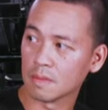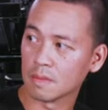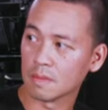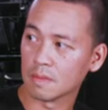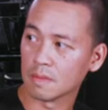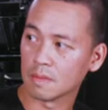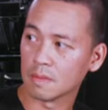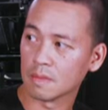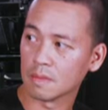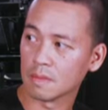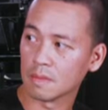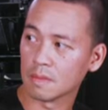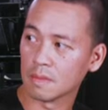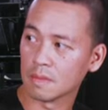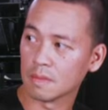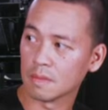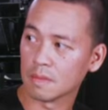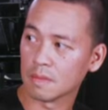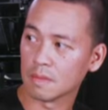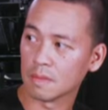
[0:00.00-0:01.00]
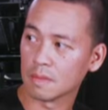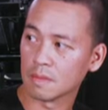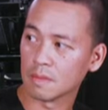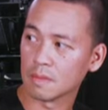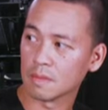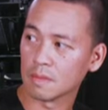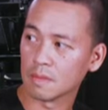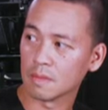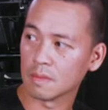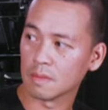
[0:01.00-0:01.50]

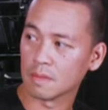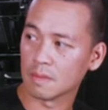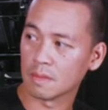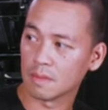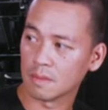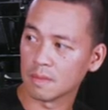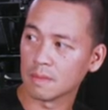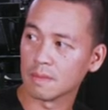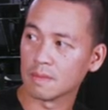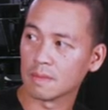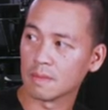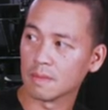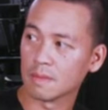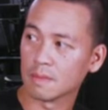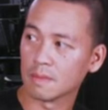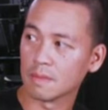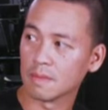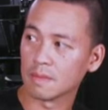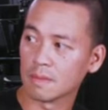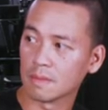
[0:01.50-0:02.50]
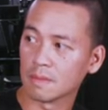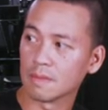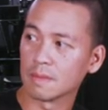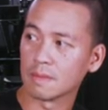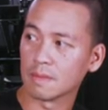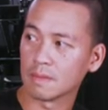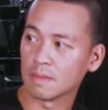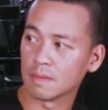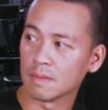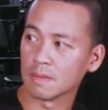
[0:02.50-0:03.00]

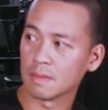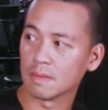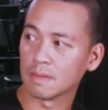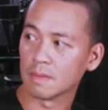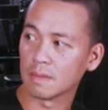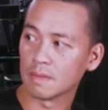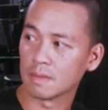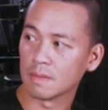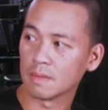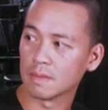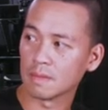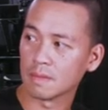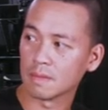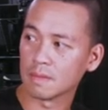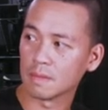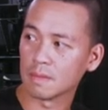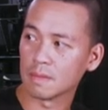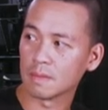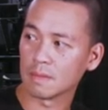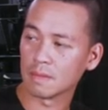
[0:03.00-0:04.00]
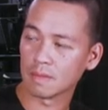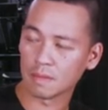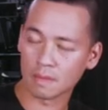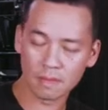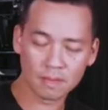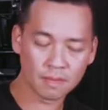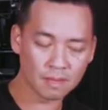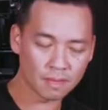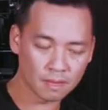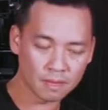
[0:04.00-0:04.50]

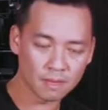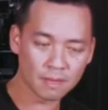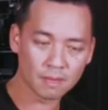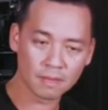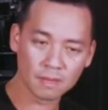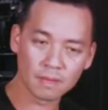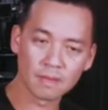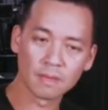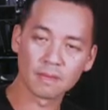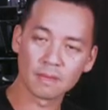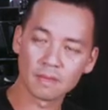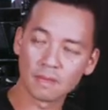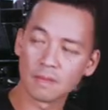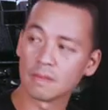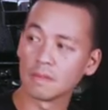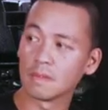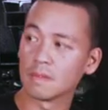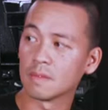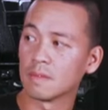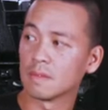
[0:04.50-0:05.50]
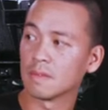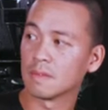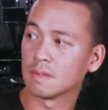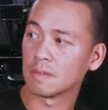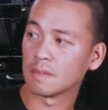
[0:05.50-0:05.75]
No words are spoken by the person on screen.